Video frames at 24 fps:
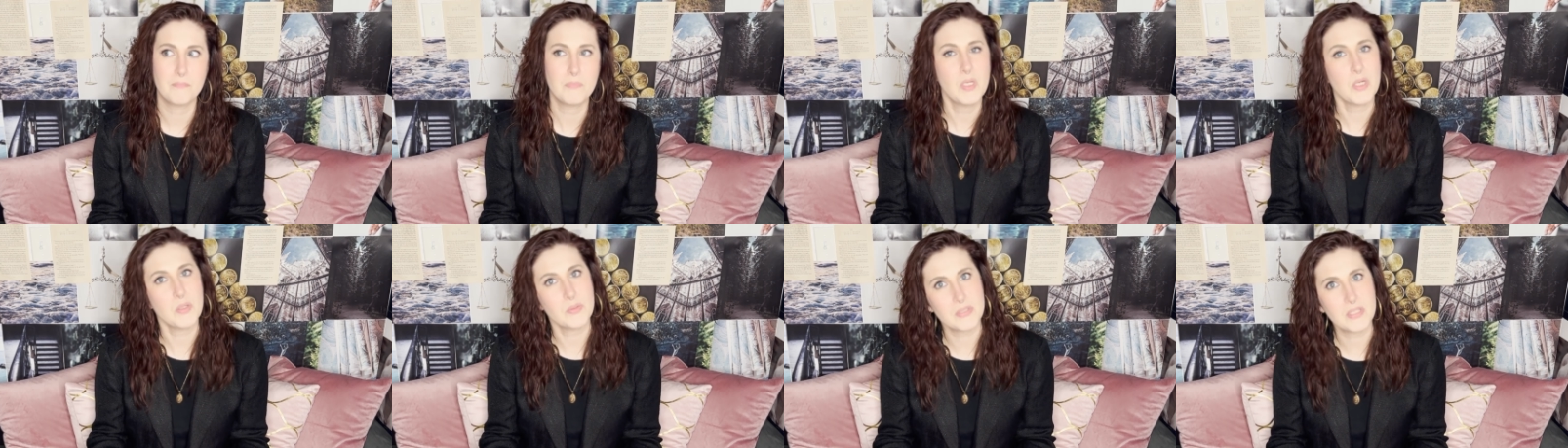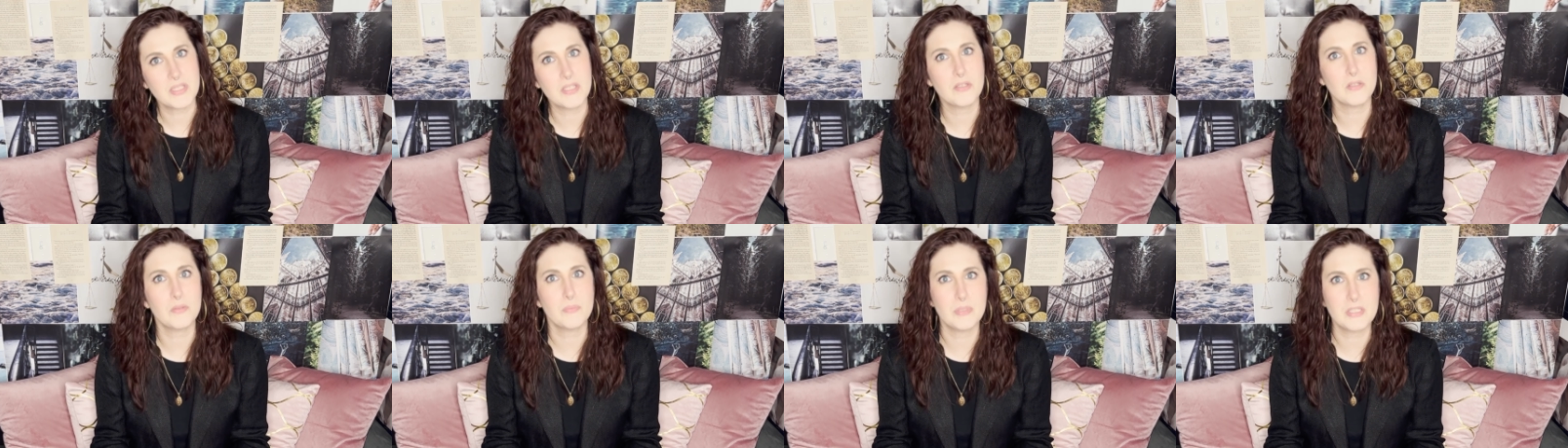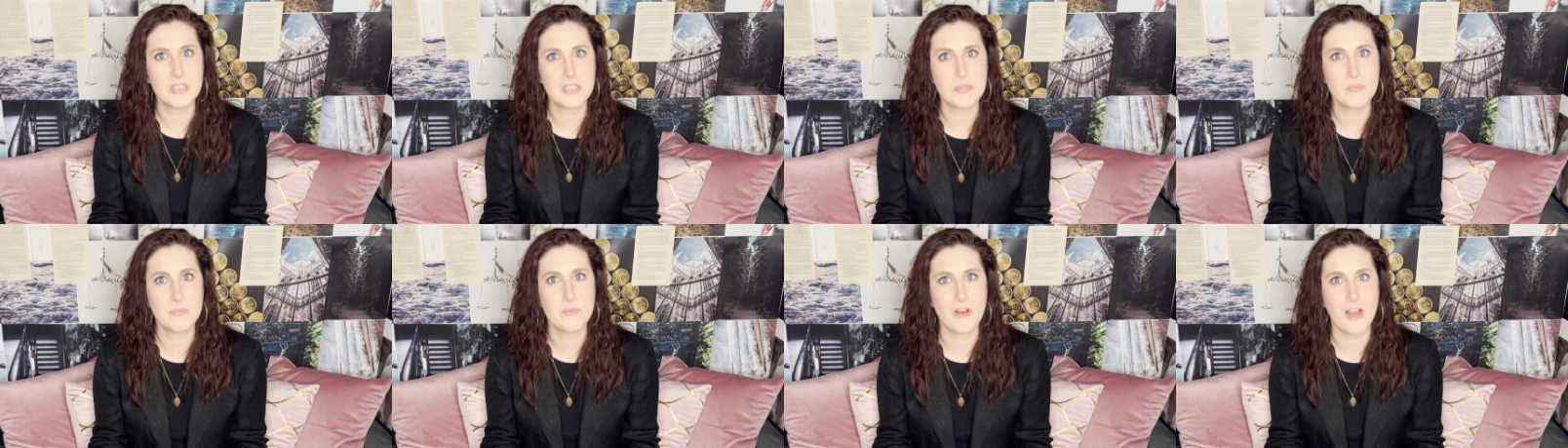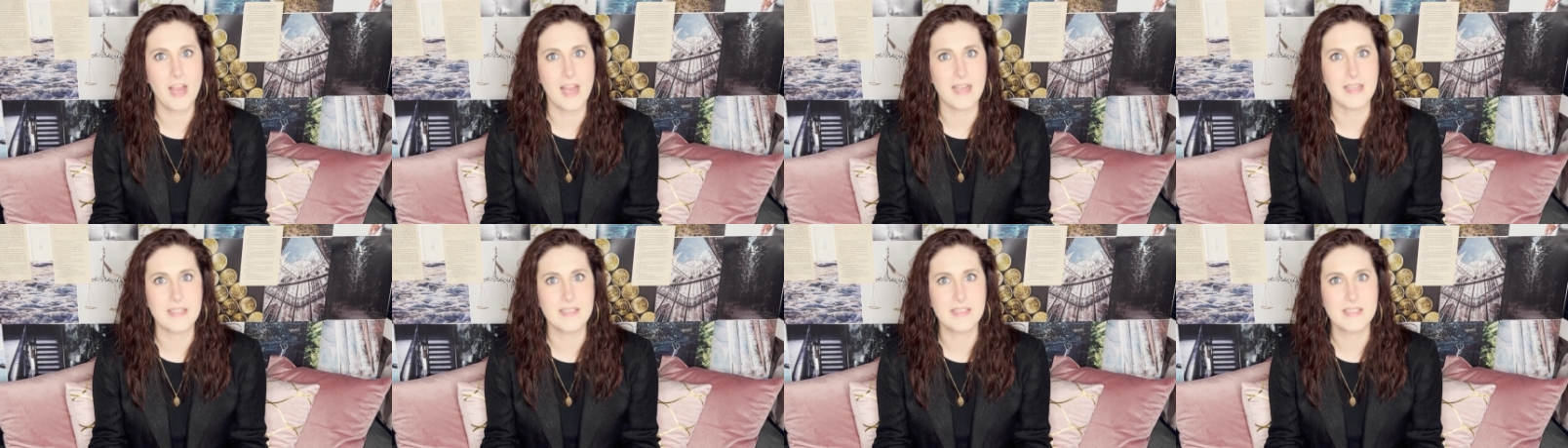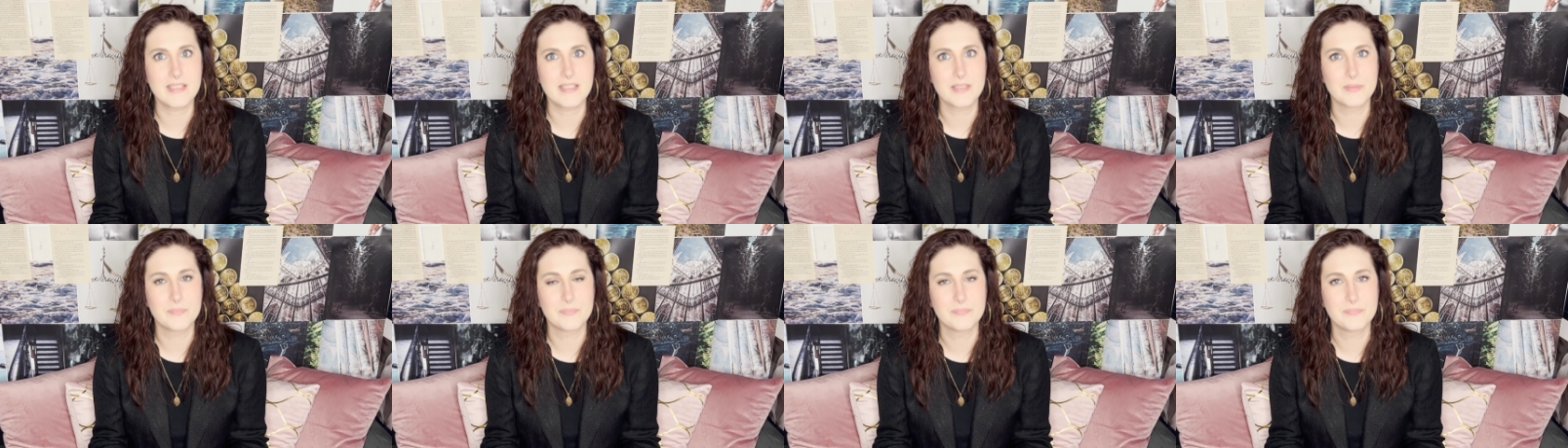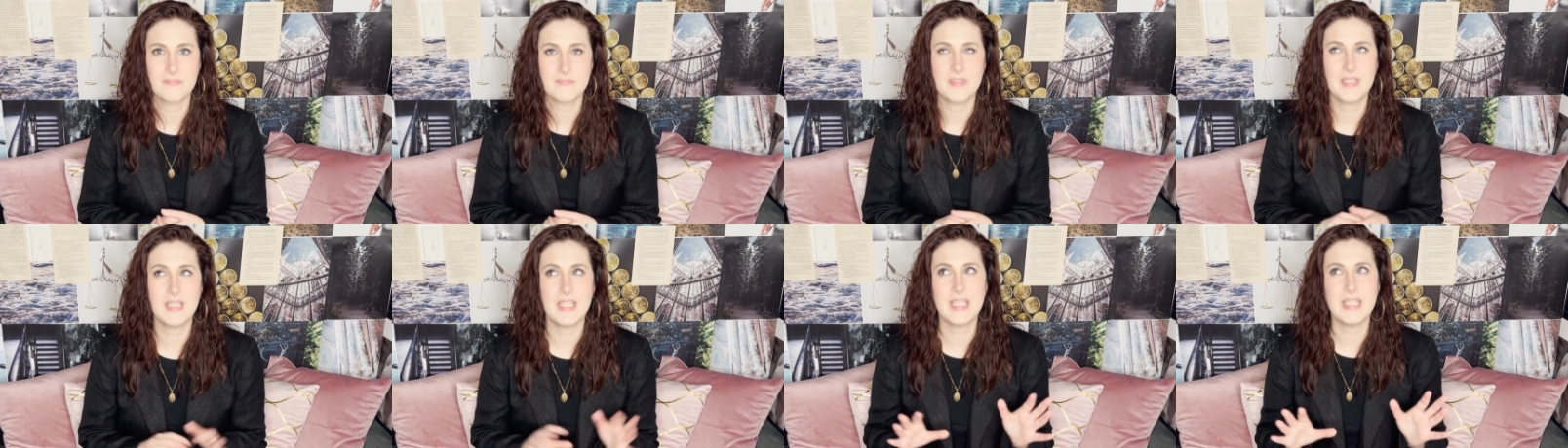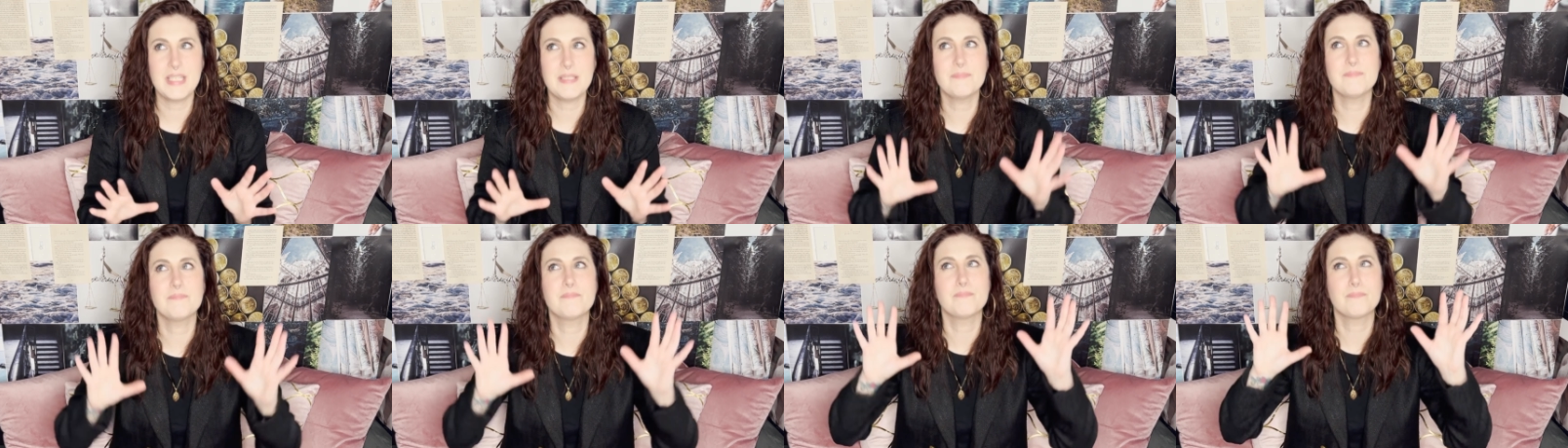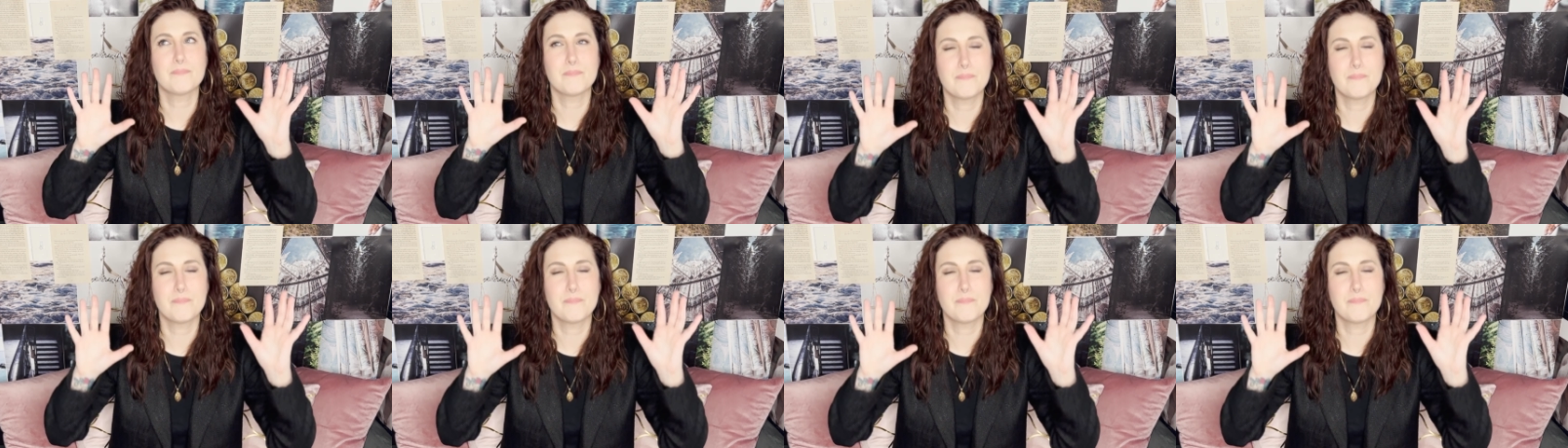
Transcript: I was a little bit surprised. The